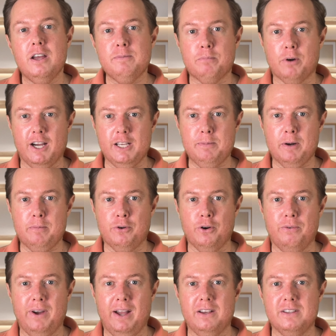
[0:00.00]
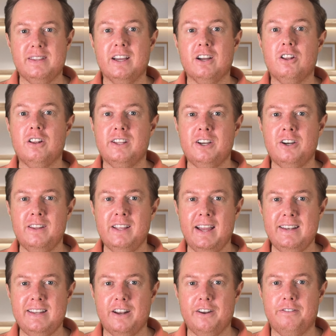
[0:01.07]
prospect profiles that clearly
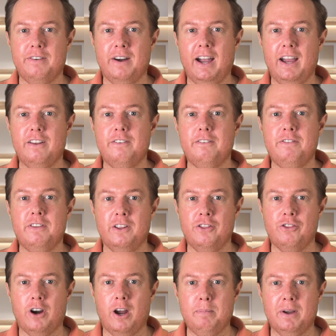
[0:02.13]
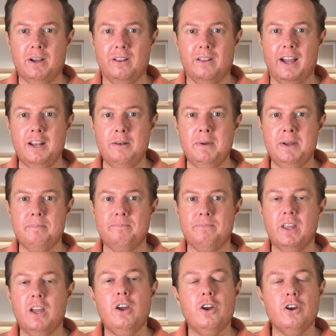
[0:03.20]
identified philanthropic alignment,
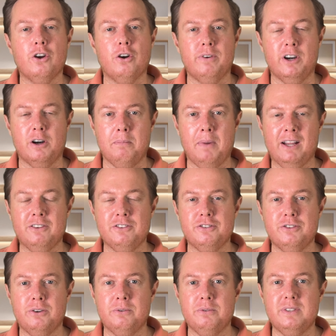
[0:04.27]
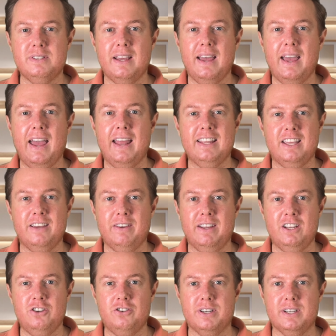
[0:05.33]
career milestones, and giving
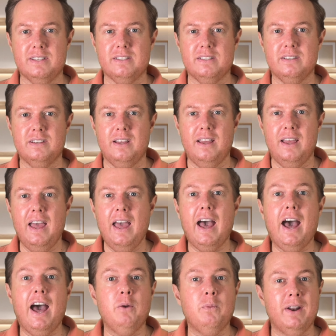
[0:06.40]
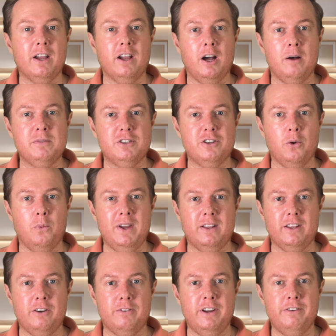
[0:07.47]
interests. And when it comes to the
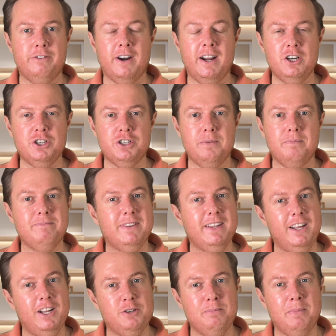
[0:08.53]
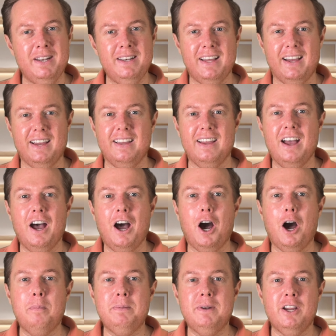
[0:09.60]
weekly refresh, each Monday,
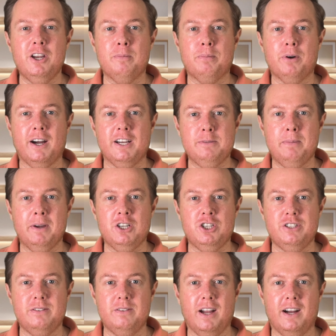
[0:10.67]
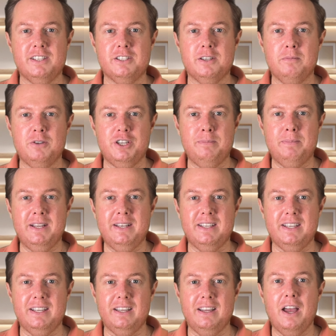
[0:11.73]
update your prospect custom
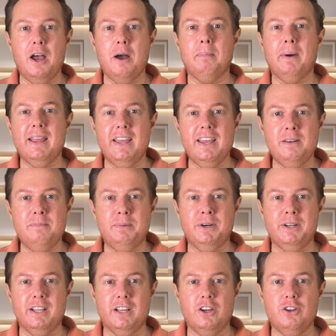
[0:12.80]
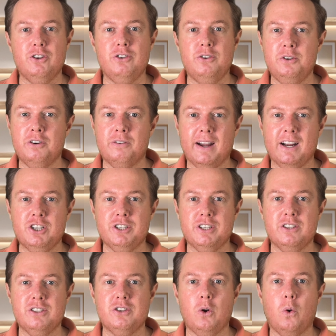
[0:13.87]
GPT by inputting new
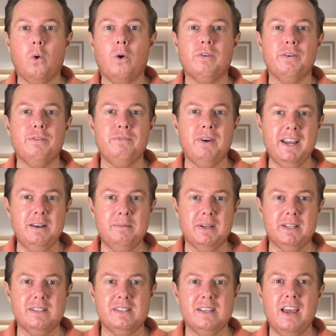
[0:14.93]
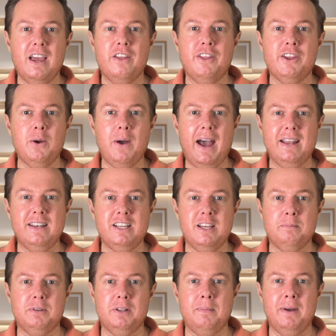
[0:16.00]
directions or refinements that you had to
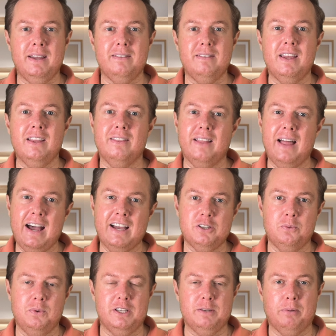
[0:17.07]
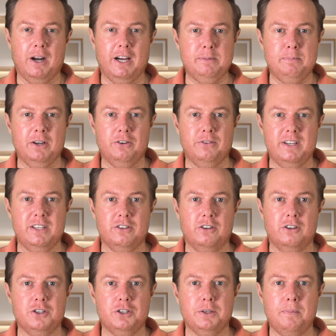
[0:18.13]
implement in last week's prospect
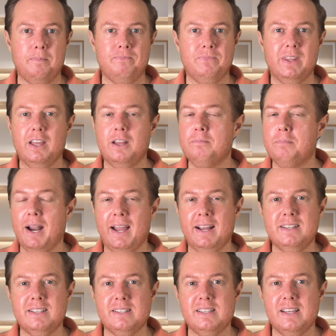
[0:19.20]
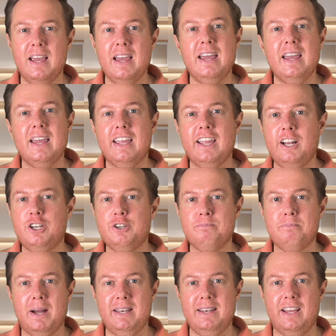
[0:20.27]
research. In practice, each
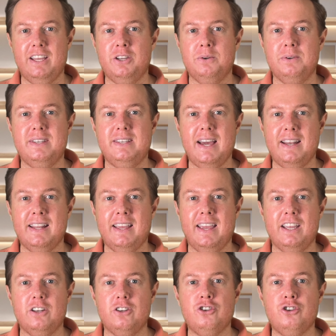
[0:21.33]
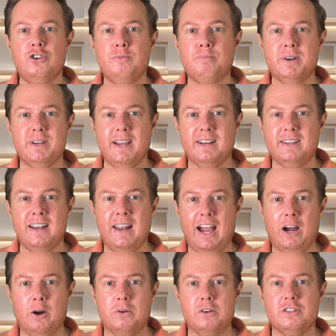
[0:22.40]
Monday you dedicate 2 protected
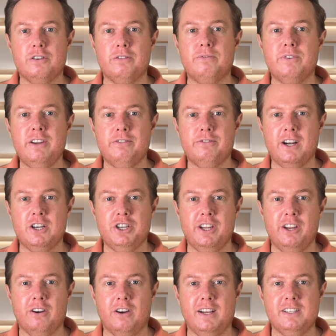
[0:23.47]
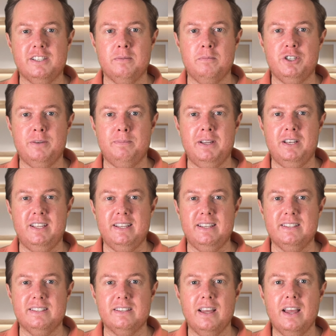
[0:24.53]
hours to refreshing your custom
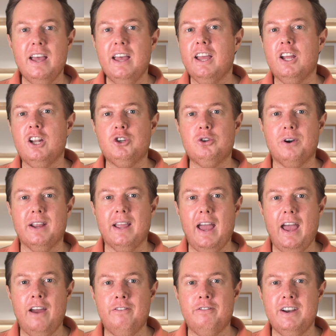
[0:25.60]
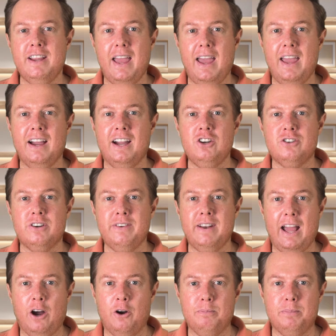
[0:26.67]
GPTs, ensuring every AI-driven
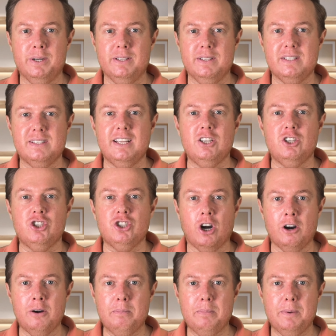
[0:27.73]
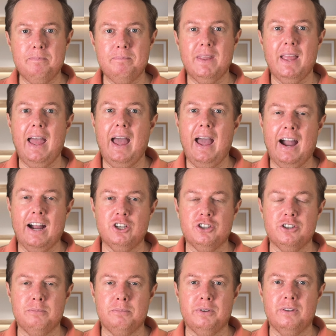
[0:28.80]
output stays sharp,
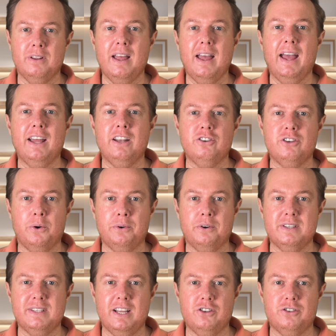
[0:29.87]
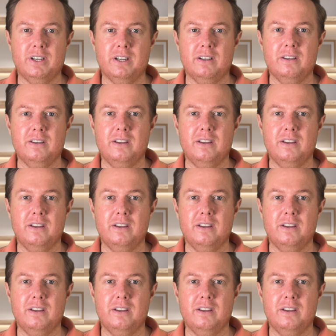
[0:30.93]
actionable, and donor-centric.